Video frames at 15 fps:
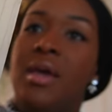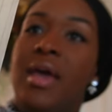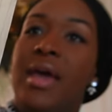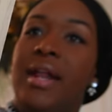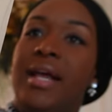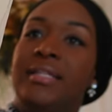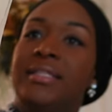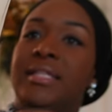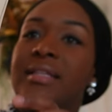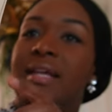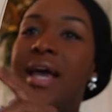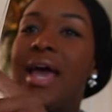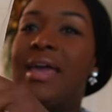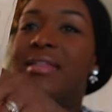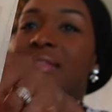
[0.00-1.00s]
And I did
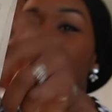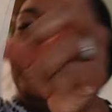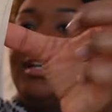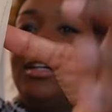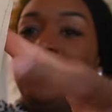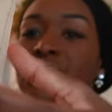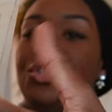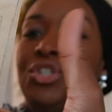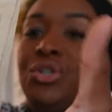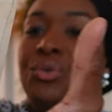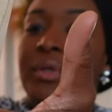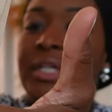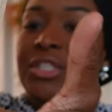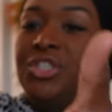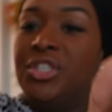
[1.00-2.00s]
that, I think,
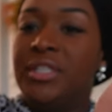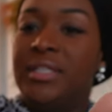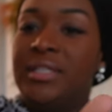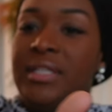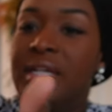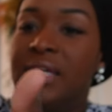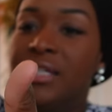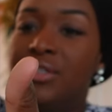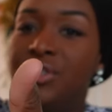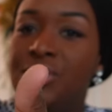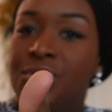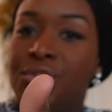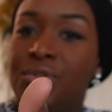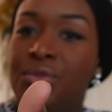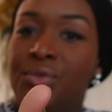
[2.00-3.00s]
2 inches
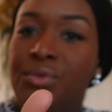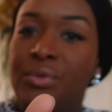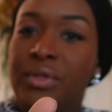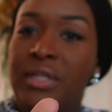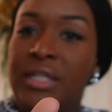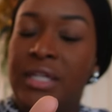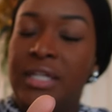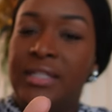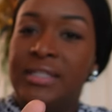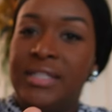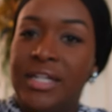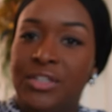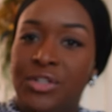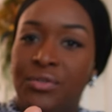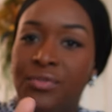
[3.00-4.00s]
into the
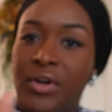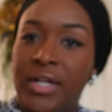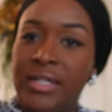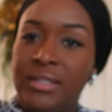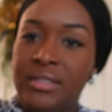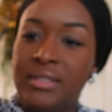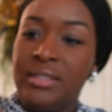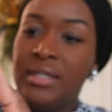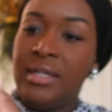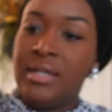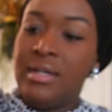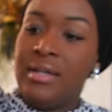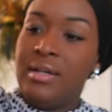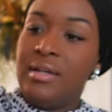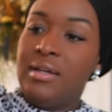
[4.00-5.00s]
center front,
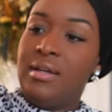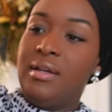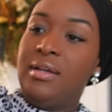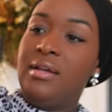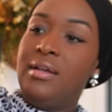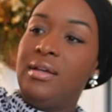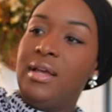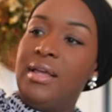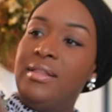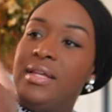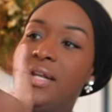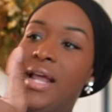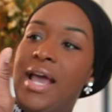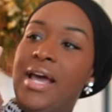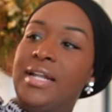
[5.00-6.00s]
and
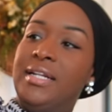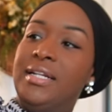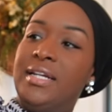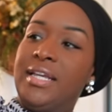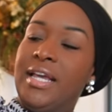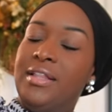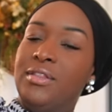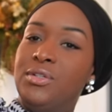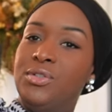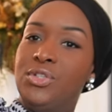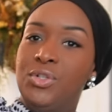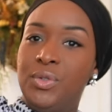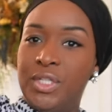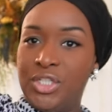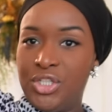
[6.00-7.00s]
then added again those
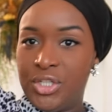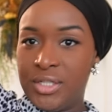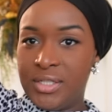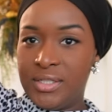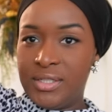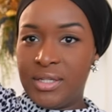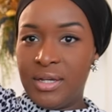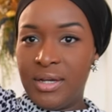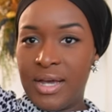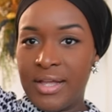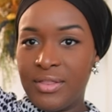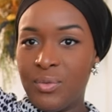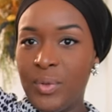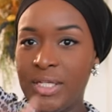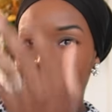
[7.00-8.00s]
2 inches at
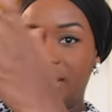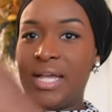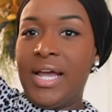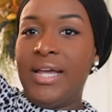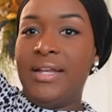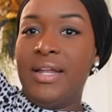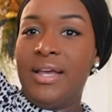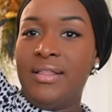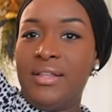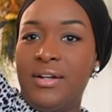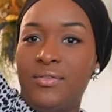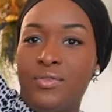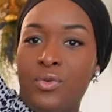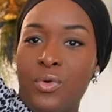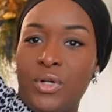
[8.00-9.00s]
the waistline, and then
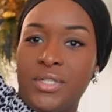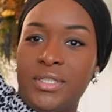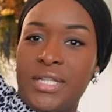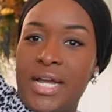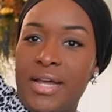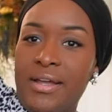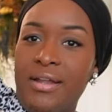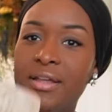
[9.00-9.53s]
of course that